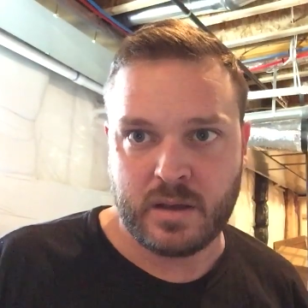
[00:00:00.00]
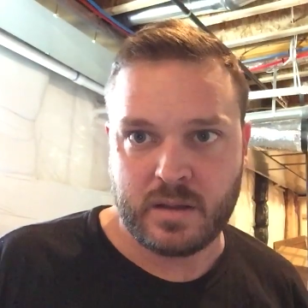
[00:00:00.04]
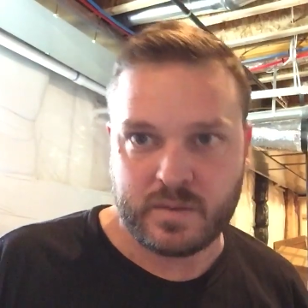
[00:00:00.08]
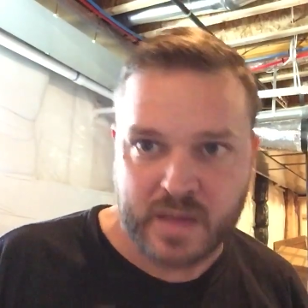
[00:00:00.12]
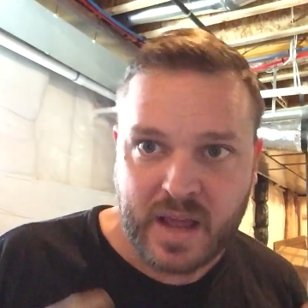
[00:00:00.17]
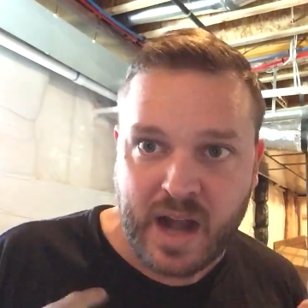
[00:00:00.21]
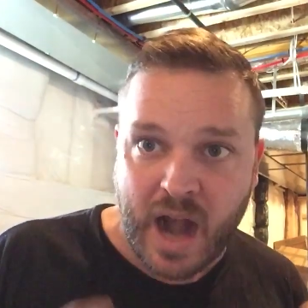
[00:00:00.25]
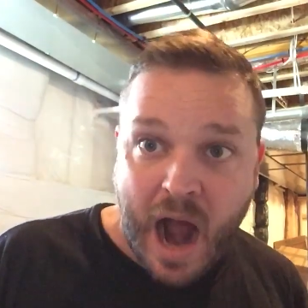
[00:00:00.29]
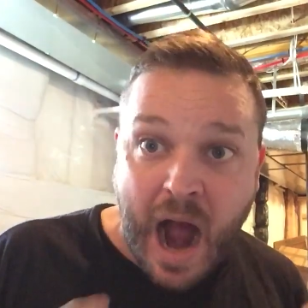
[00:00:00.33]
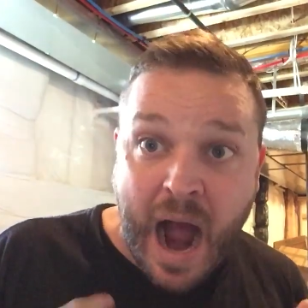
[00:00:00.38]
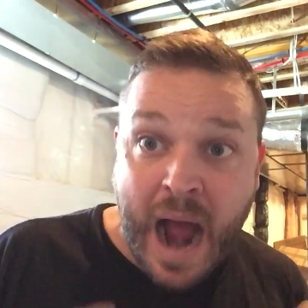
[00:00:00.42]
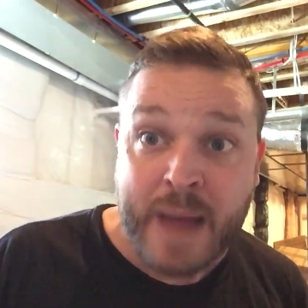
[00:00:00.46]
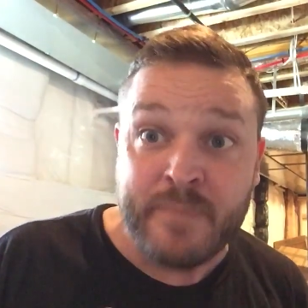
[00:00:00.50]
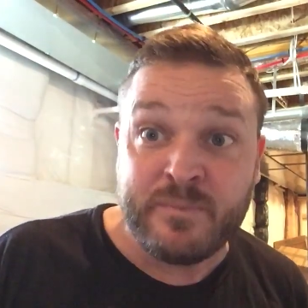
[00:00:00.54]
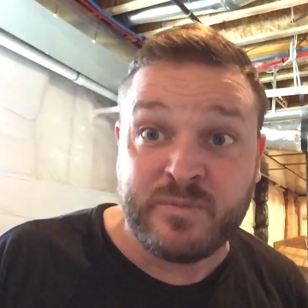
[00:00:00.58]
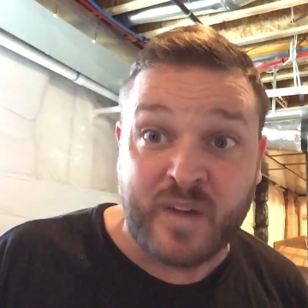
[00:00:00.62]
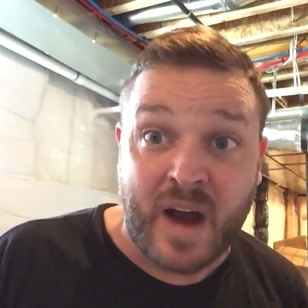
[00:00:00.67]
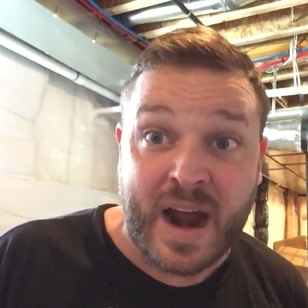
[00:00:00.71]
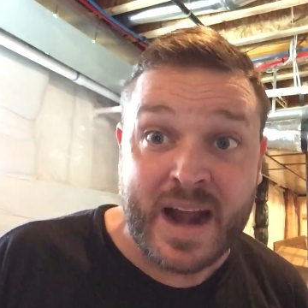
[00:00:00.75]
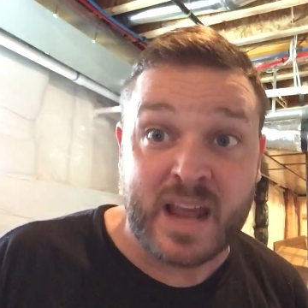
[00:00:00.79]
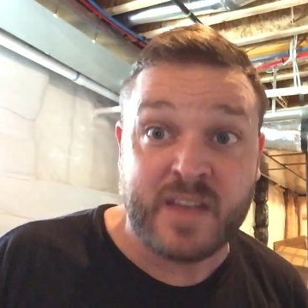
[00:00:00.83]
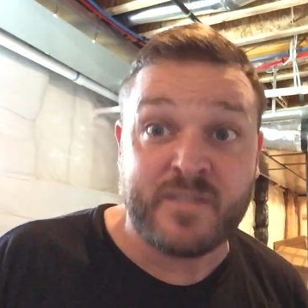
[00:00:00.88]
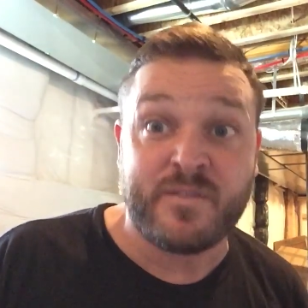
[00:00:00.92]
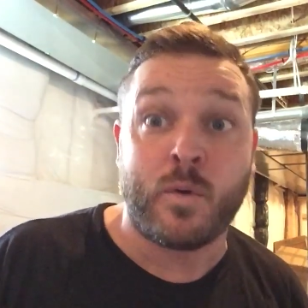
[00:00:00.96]
that I'm
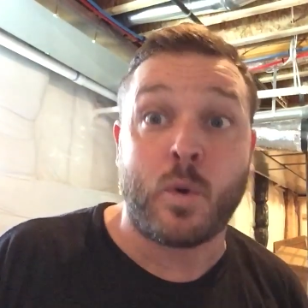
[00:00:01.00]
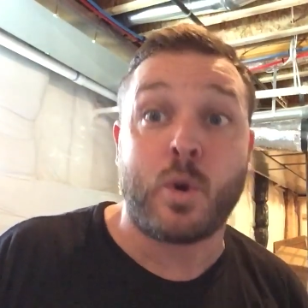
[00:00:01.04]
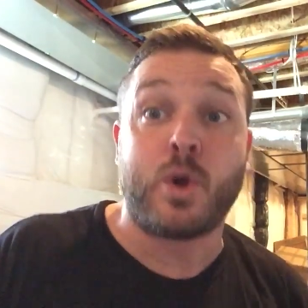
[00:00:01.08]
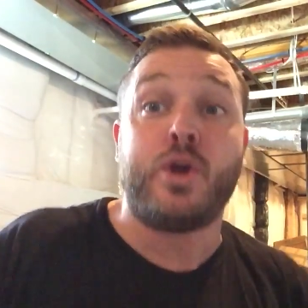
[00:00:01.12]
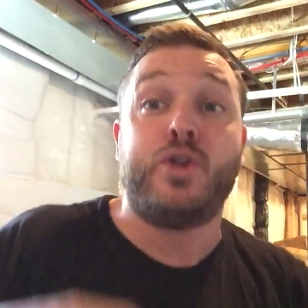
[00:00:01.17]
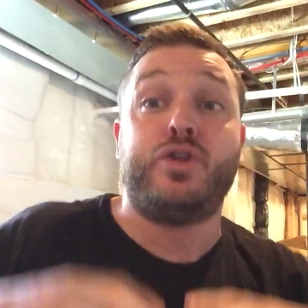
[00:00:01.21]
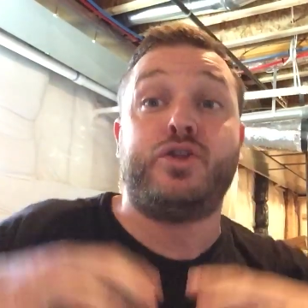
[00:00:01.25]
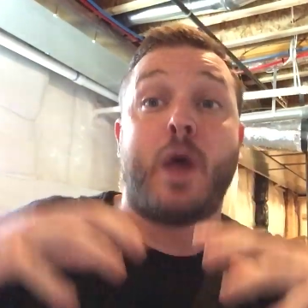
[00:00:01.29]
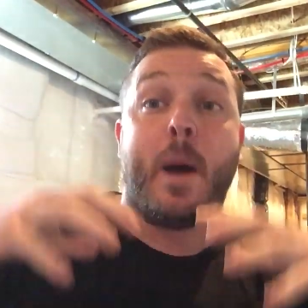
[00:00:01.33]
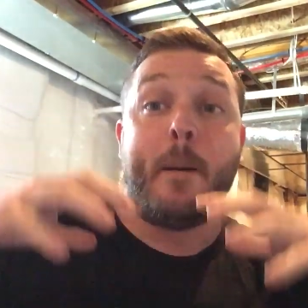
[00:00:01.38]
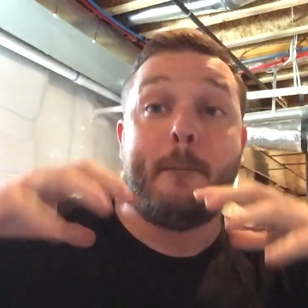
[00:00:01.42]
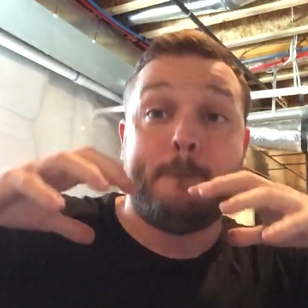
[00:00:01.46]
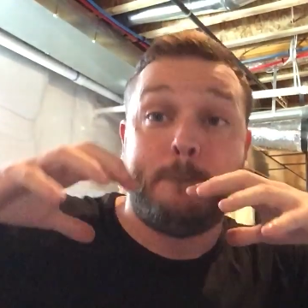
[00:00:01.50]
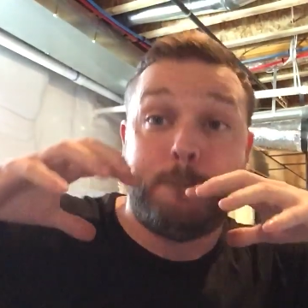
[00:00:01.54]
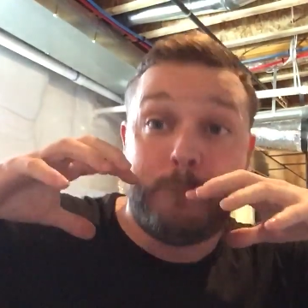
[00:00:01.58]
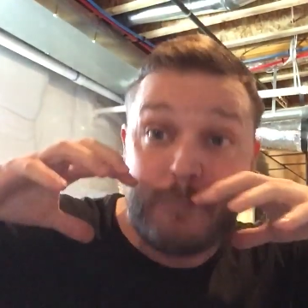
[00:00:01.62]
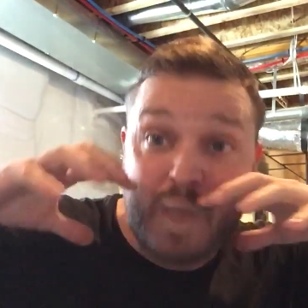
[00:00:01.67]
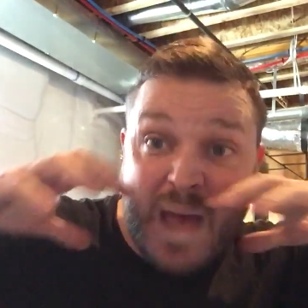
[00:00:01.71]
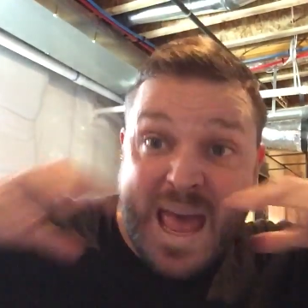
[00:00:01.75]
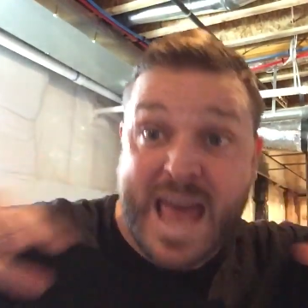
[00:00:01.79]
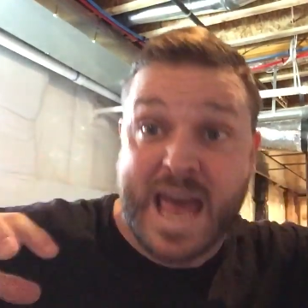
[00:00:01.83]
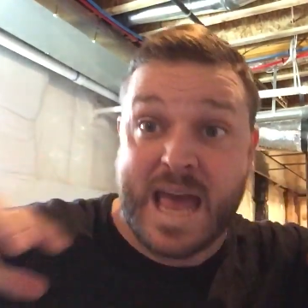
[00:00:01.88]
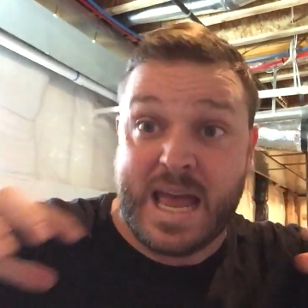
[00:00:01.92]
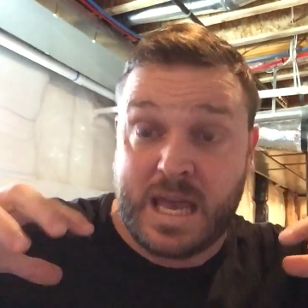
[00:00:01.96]
fighting for the
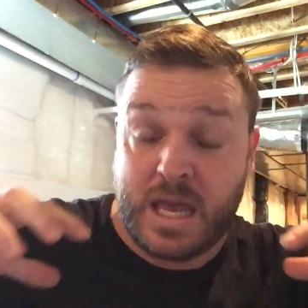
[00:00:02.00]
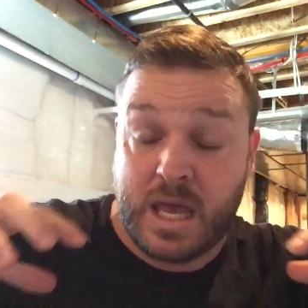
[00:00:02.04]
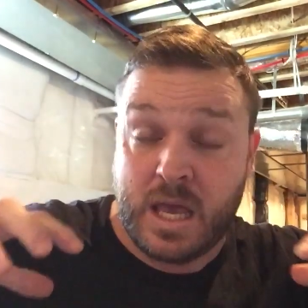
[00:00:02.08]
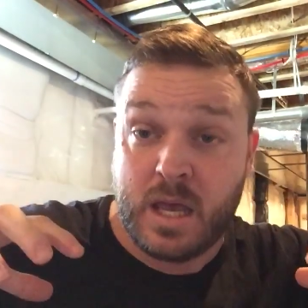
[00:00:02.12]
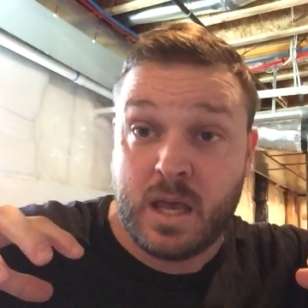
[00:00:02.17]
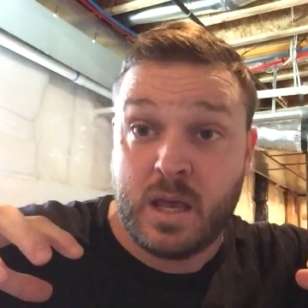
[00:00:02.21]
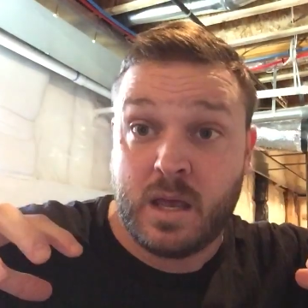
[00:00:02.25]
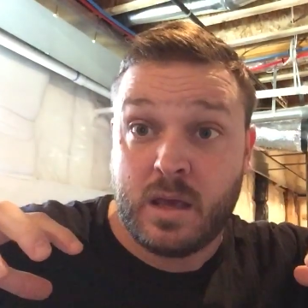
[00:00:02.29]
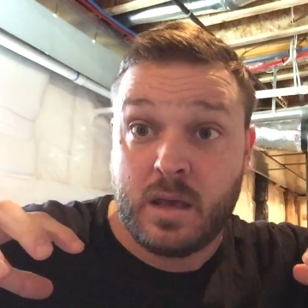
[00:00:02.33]
big,